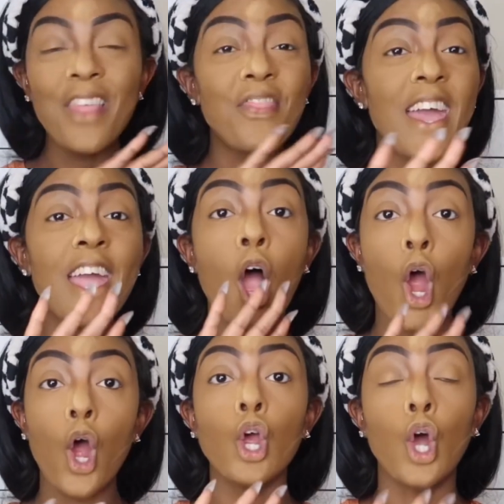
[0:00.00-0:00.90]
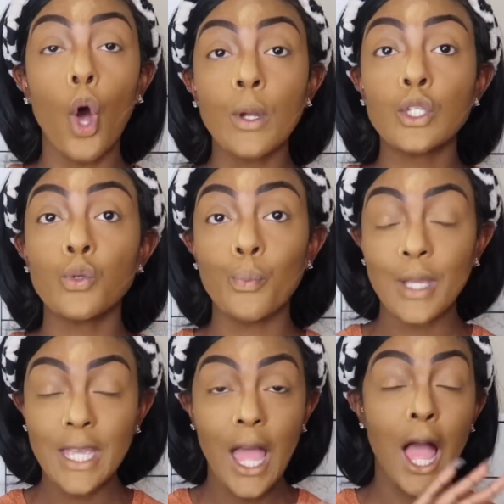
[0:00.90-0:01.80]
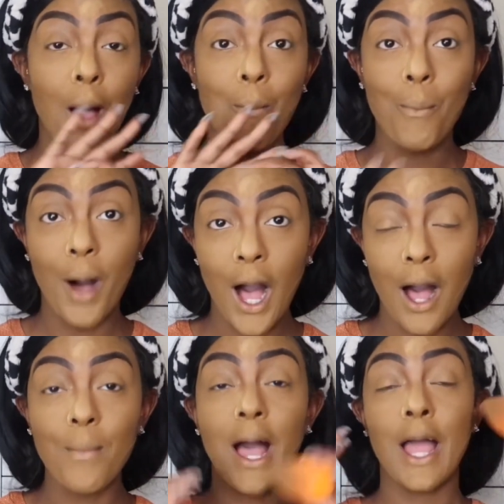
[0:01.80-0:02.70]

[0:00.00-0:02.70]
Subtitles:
they are going to be bomb.